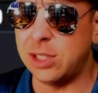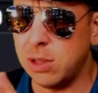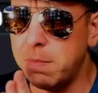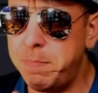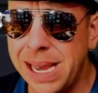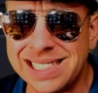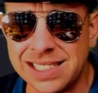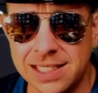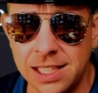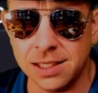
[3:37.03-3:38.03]
So the
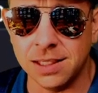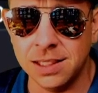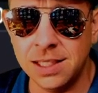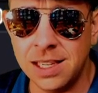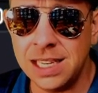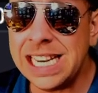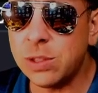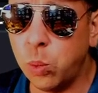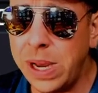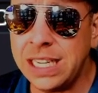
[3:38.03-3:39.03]
best skill
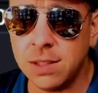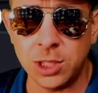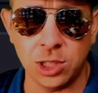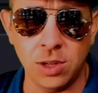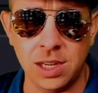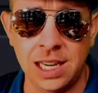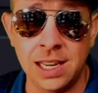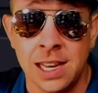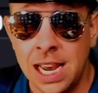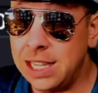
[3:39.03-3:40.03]
is Wings of Eternity,
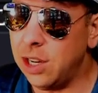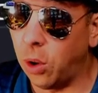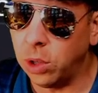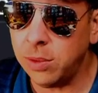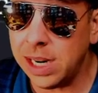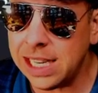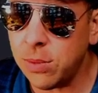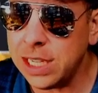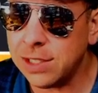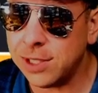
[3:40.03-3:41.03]
and the only way to
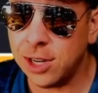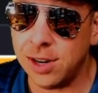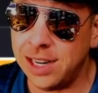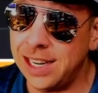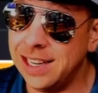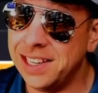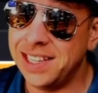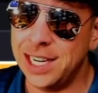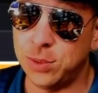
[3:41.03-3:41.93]
get Wings of Eternity is